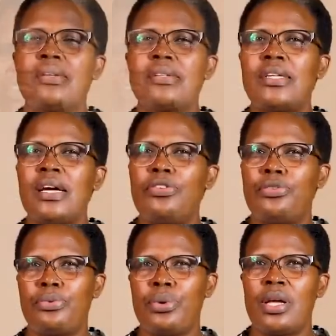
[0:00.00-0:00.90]
Stage
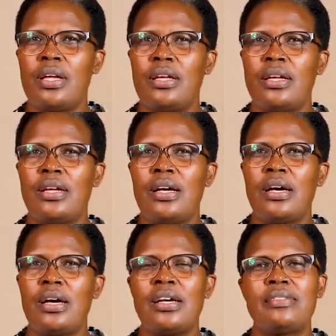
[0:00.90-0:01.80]
3
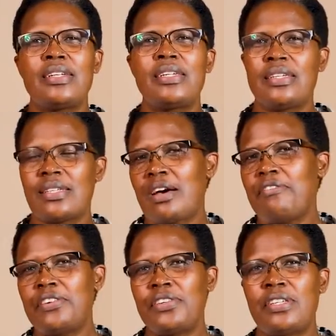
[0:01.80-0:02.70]
is the
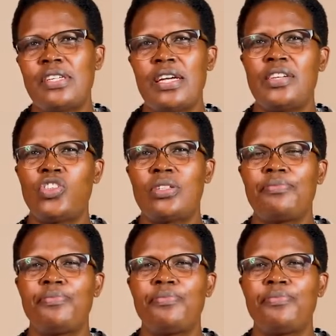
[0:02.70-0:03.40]
discovery stage.